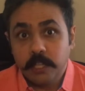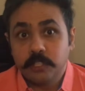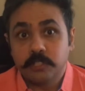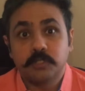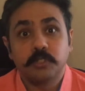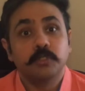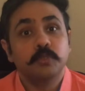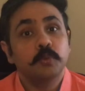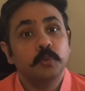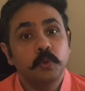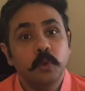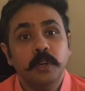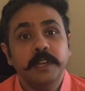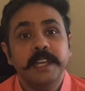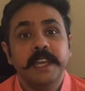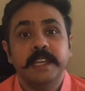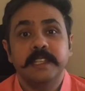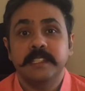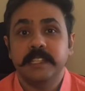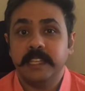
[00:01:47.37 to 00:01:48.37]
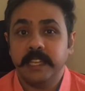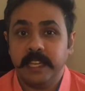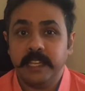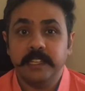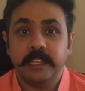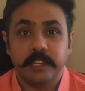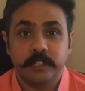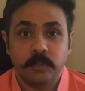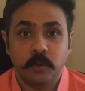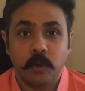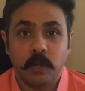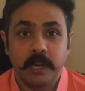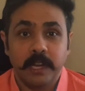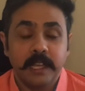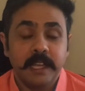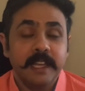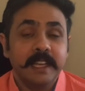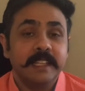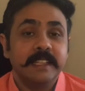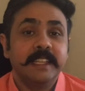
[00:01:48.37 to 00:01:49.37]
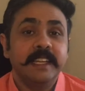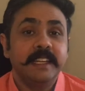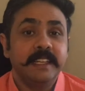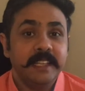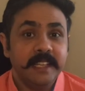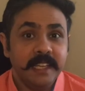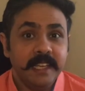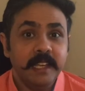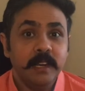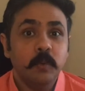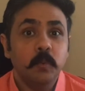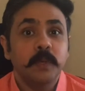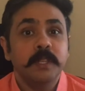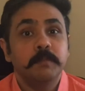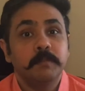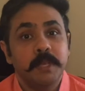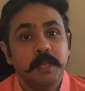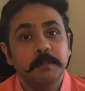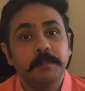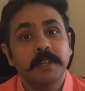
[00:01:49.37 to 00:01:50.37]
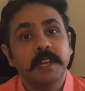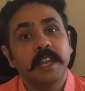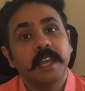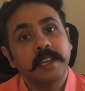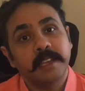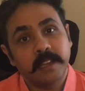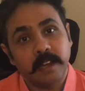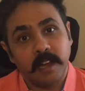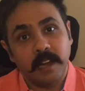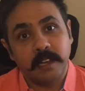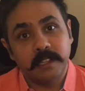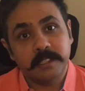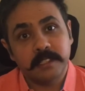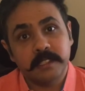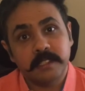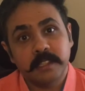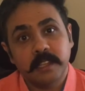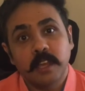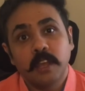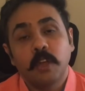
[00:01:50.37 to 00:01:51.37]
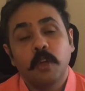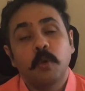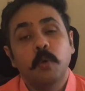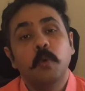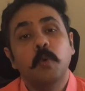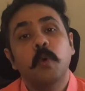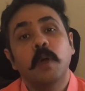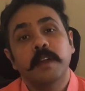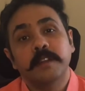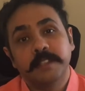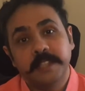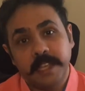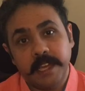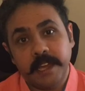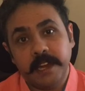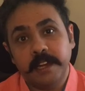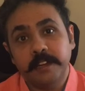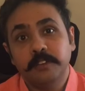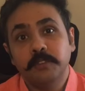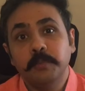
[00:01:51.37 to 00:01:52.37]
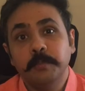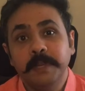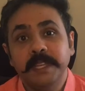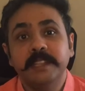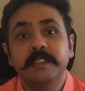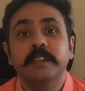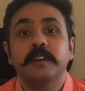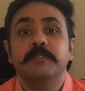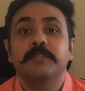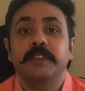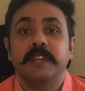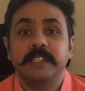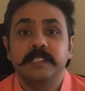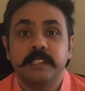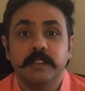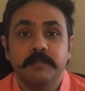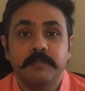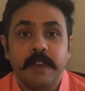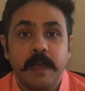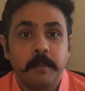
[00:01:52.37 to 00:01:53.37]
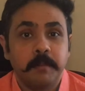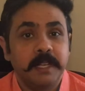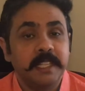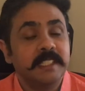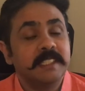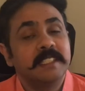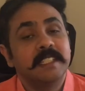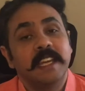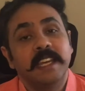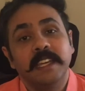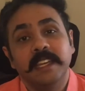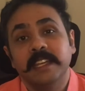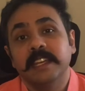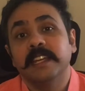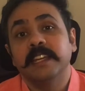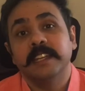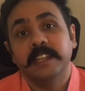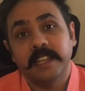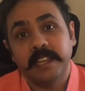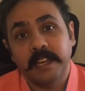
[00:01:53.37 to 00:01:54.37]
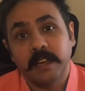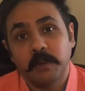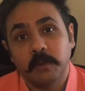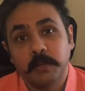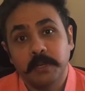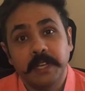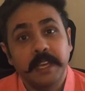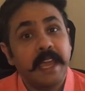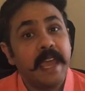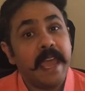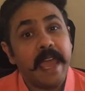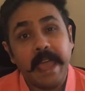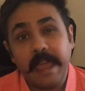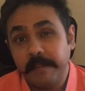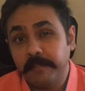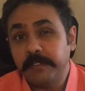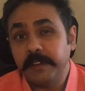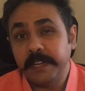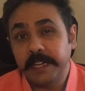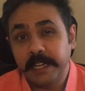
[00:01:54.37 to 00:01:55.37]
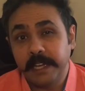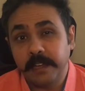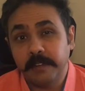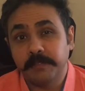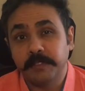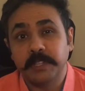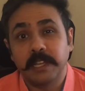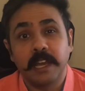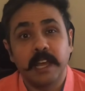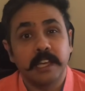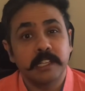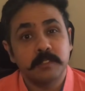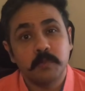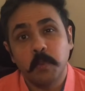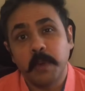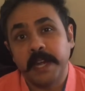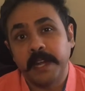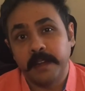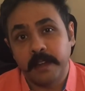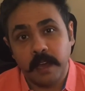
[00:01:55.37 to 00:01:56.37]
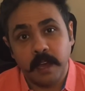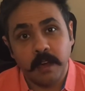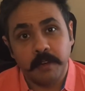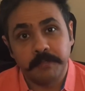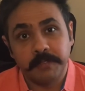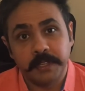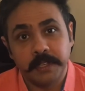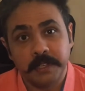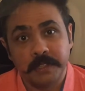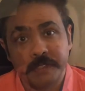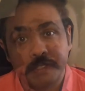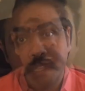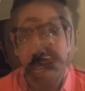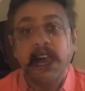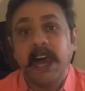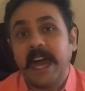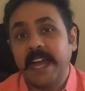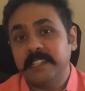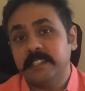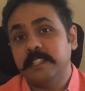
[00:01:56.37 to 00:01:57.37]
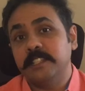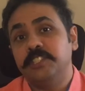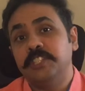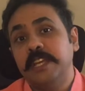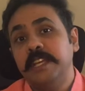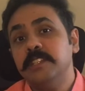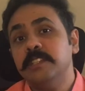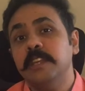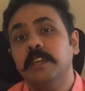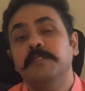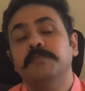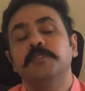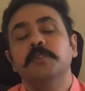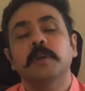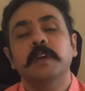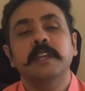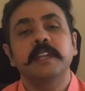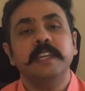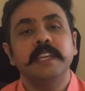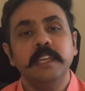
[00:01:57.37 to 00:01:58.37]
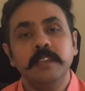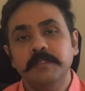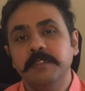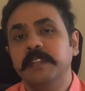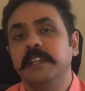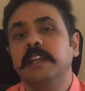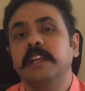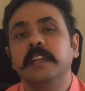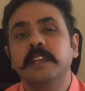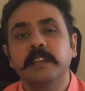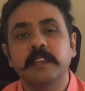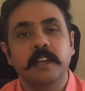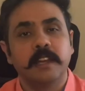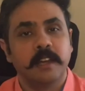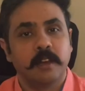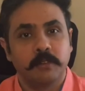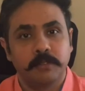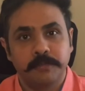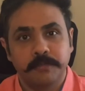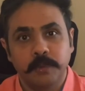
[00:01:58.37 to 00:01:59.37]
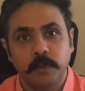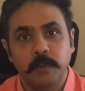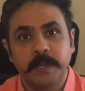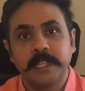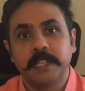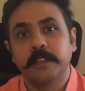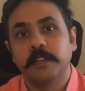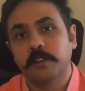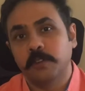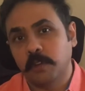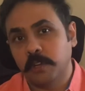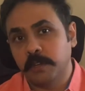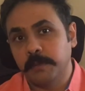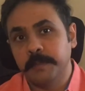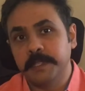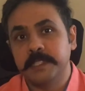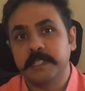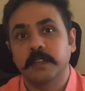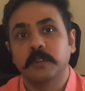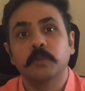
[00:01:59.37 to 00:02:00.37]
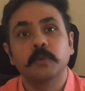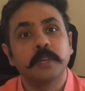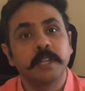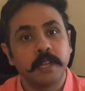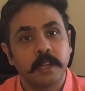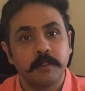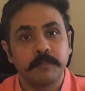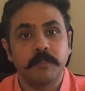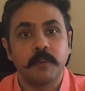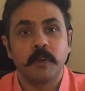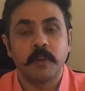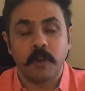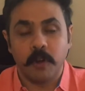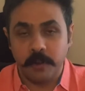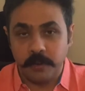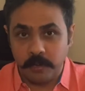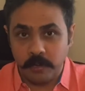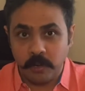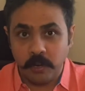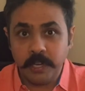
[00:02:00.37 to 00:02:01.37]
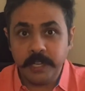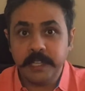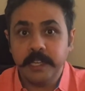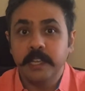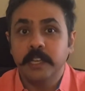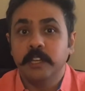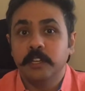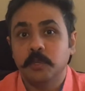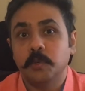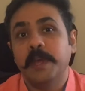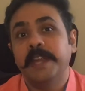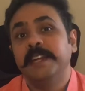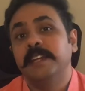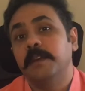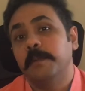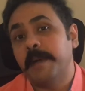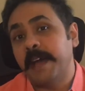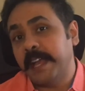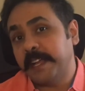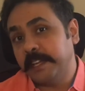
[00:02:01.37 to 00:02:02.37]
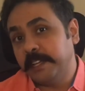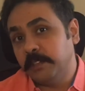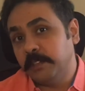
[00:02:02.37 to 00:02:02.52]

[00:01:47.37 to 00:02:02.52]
So do not hesitate at all. They deal with people like us who are there to meet their friends and families day in and day out every day for the last one and a half years. I suggest if you are even a little doubtful whether your documents are good enough or not to enter back